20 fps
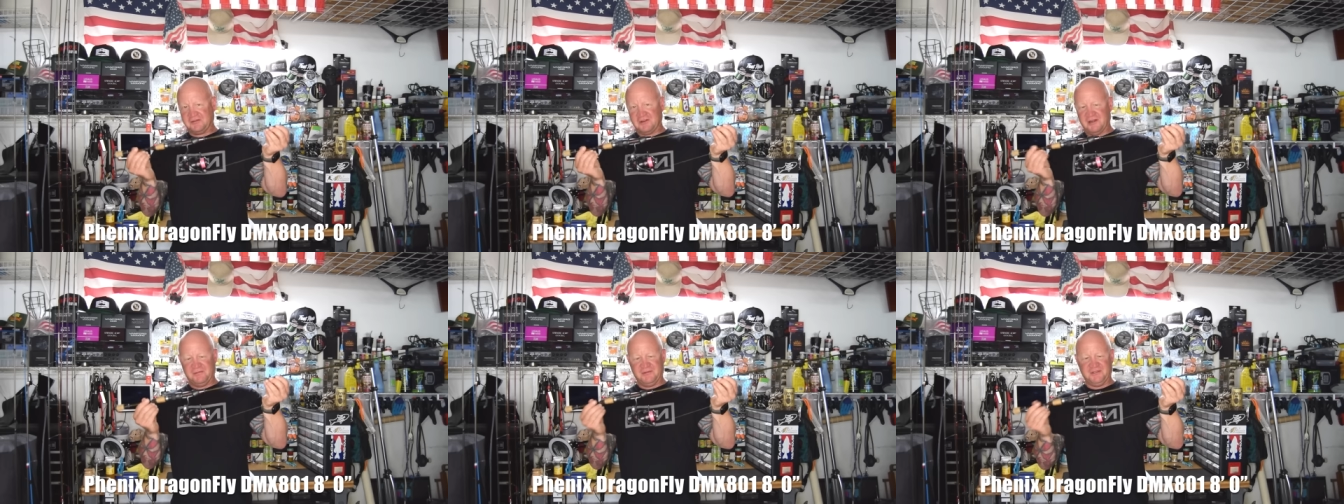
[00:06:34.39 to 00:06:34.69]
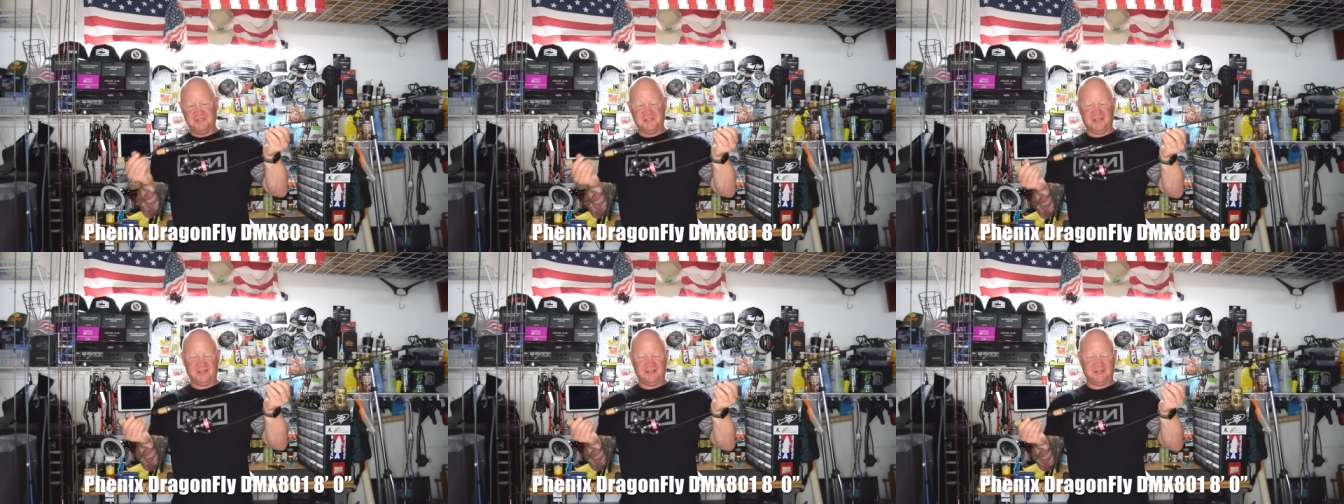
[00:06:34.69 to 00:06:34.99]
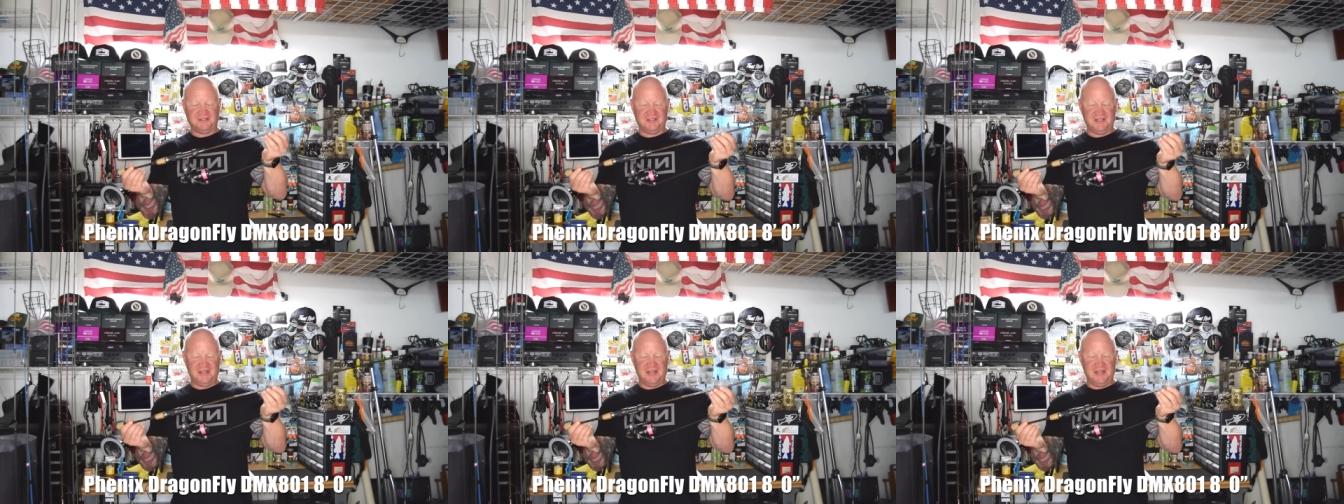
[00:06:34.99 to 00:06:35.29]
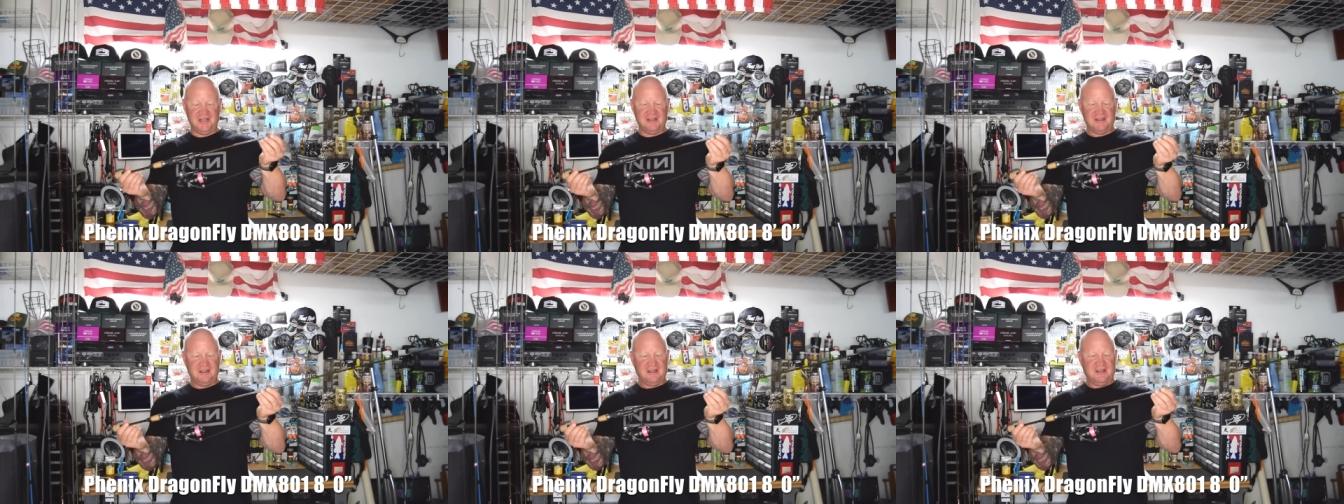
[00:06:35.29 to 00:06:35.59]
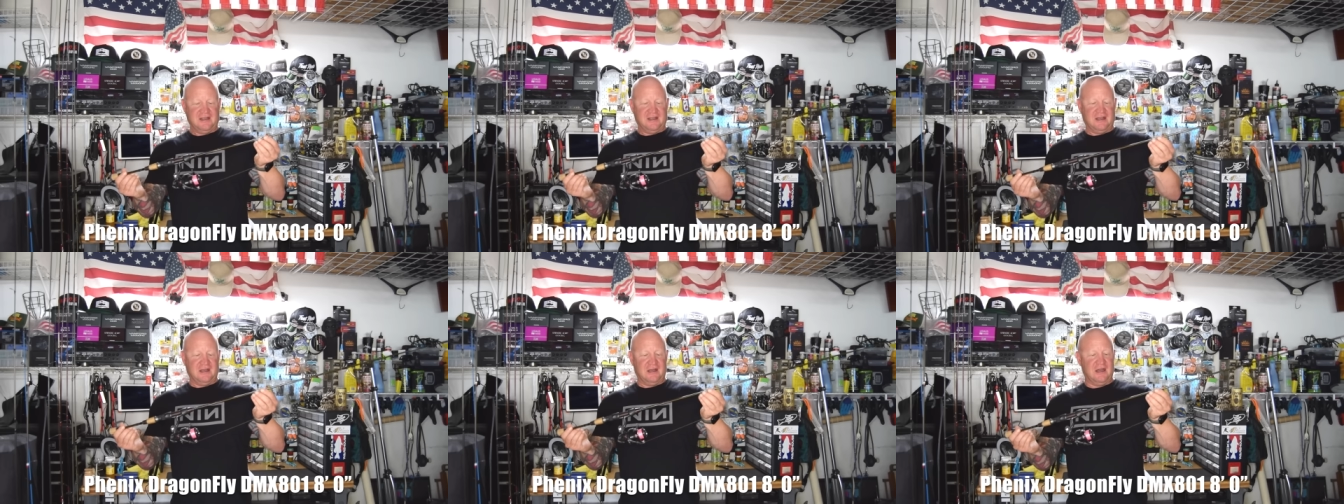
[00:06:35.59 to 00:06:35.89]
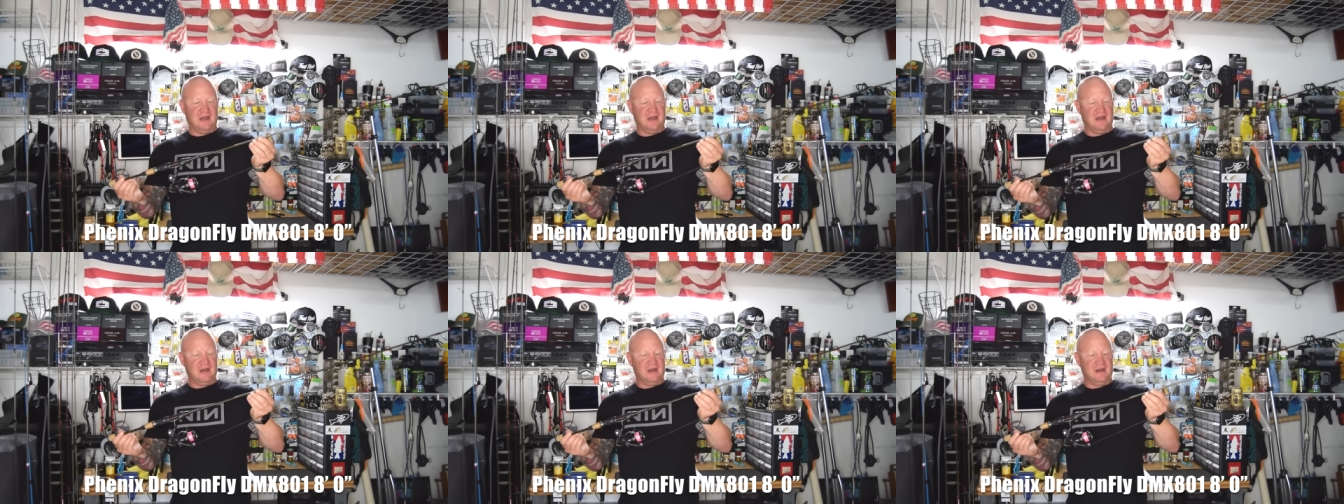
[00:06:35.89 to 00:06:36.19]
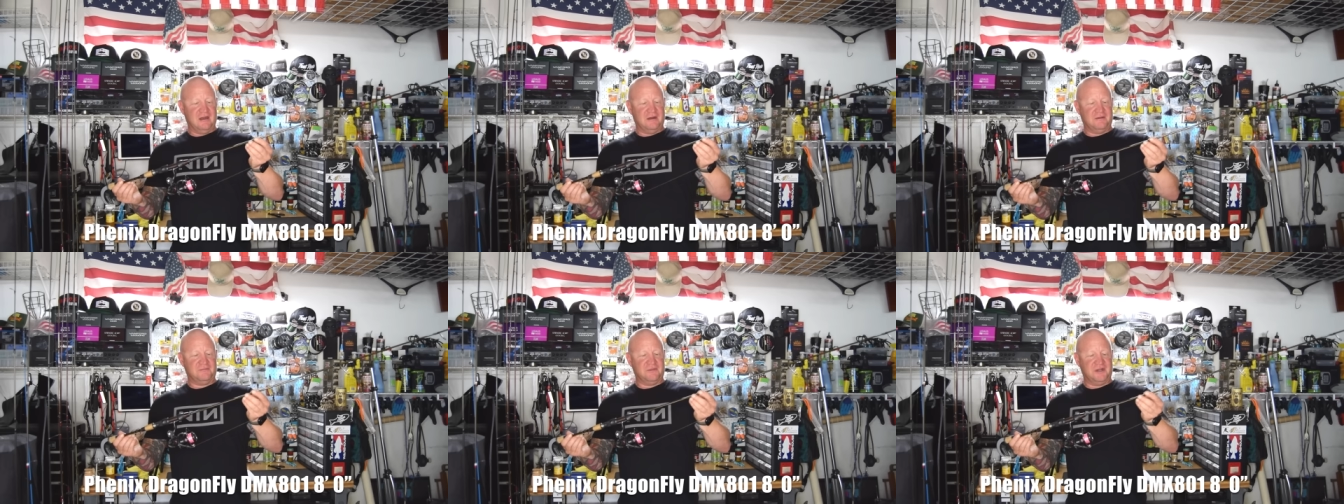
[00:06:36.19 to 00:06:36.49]
grip as you can see,
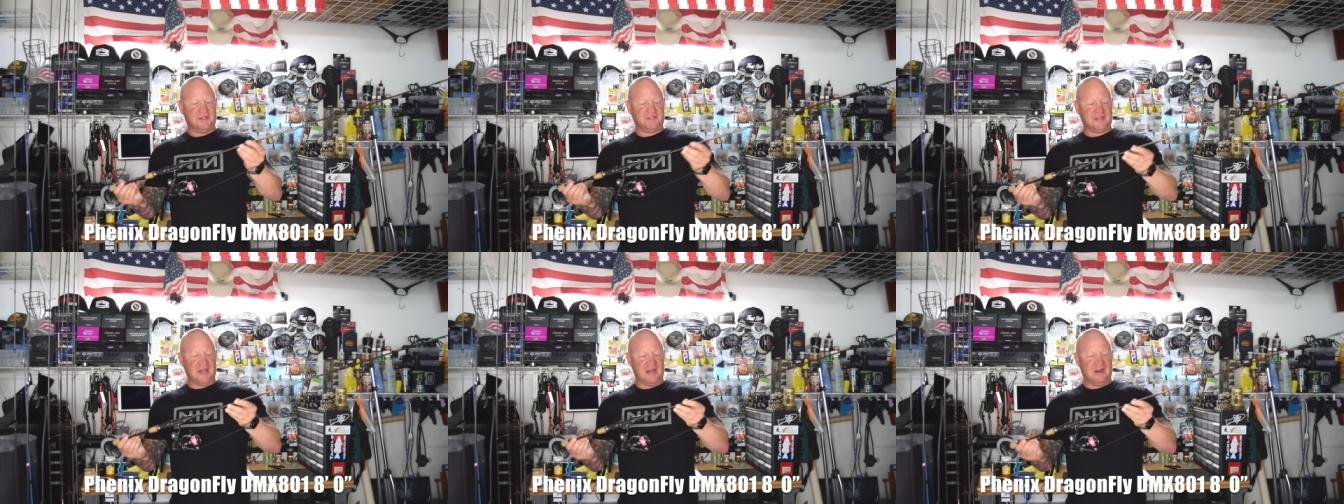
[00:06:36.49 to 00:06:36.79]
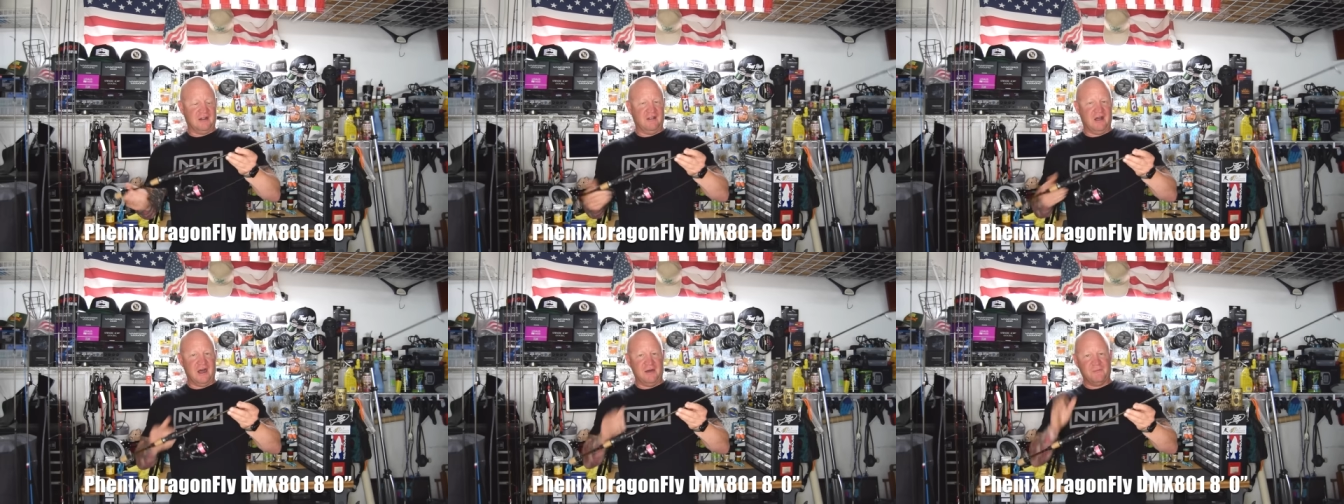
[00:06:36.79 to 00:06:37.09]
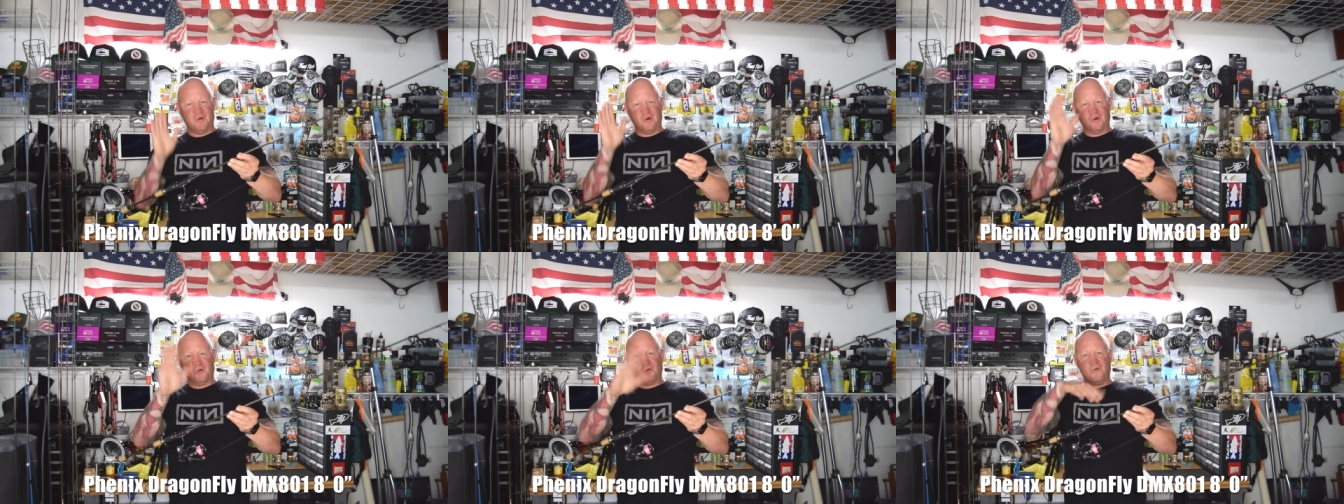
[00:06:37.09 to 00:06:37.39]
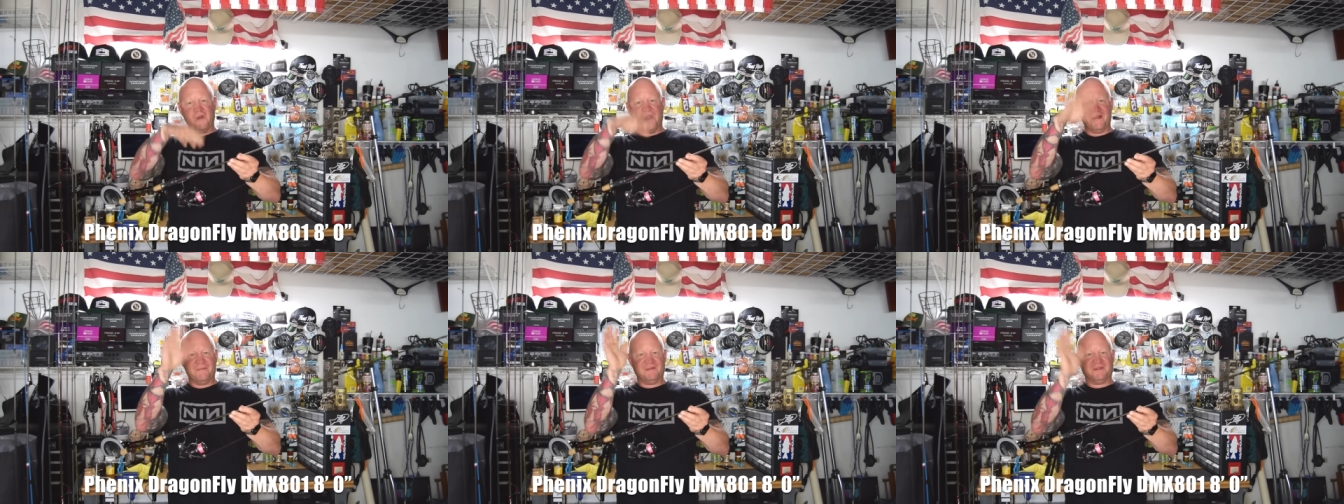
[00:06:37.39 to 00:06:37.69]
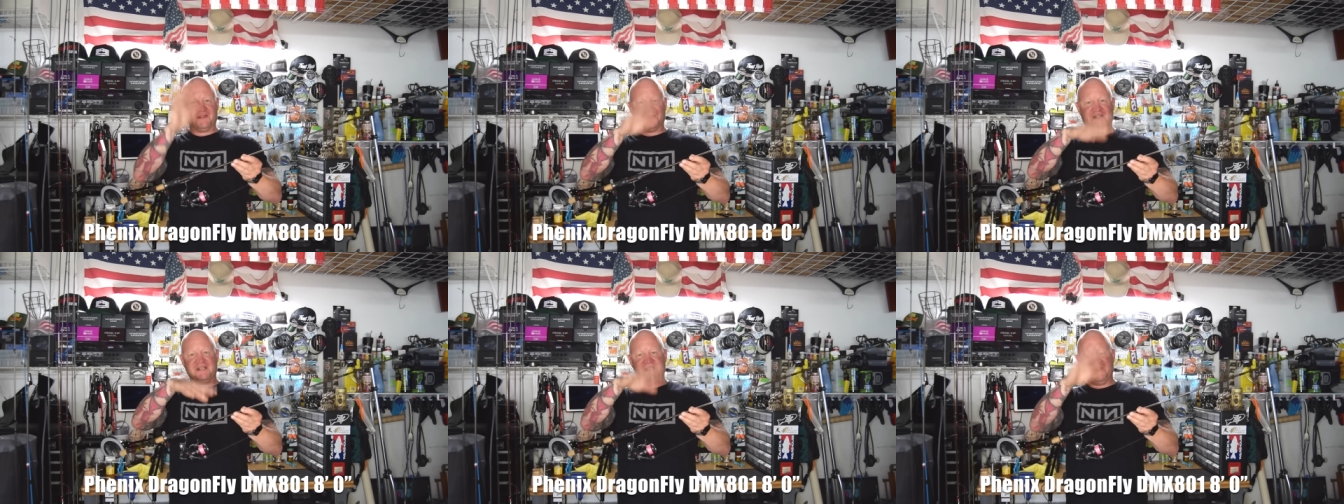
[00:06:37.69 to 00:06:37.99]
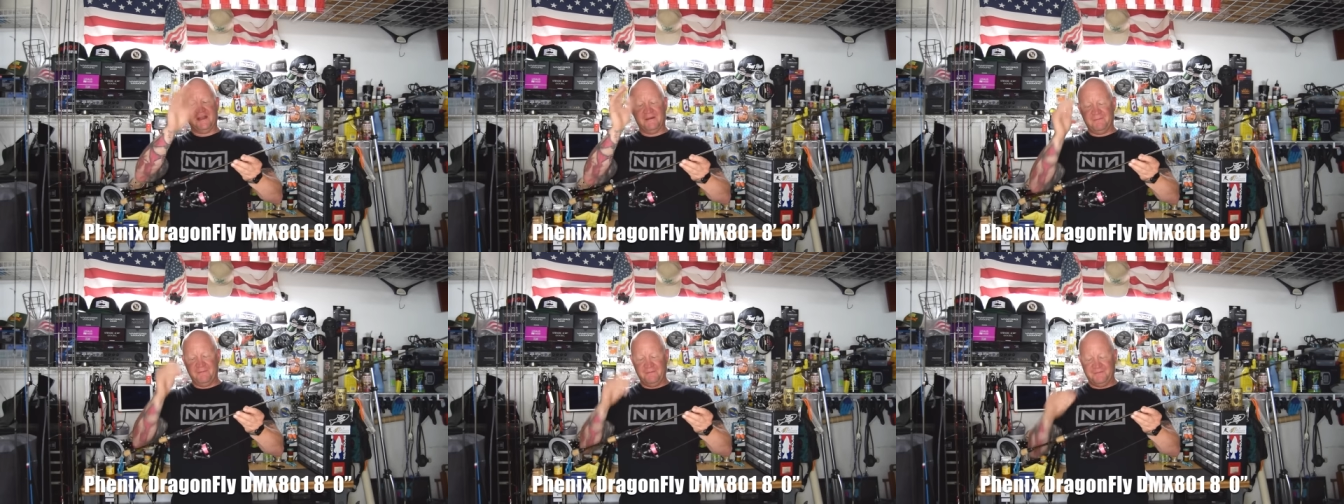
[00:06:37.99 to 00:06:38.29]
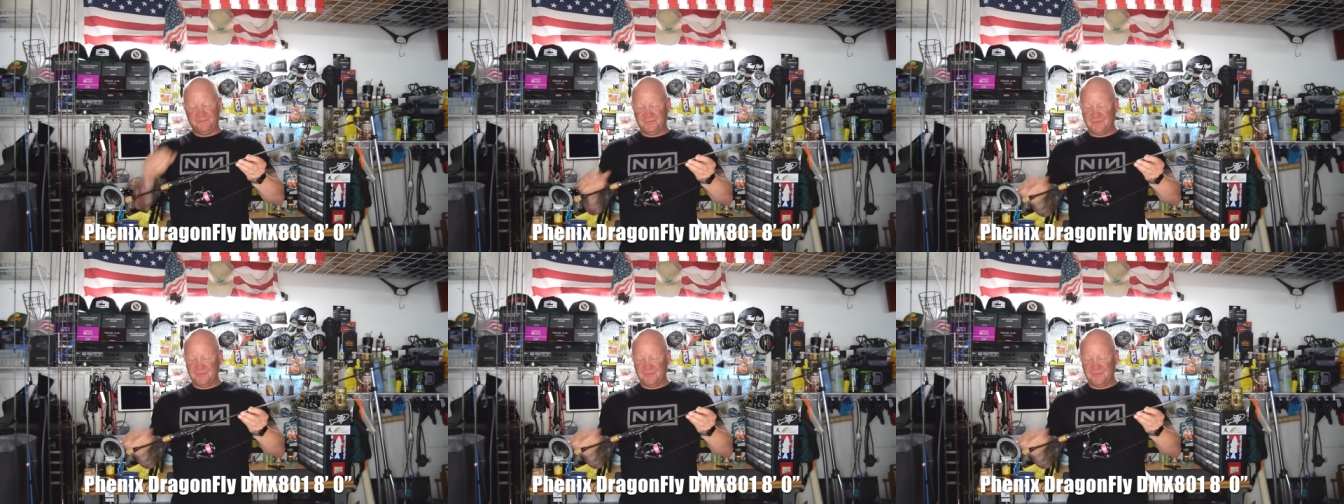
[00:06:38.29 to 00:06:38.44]
but it's got a lot more whip at the tip.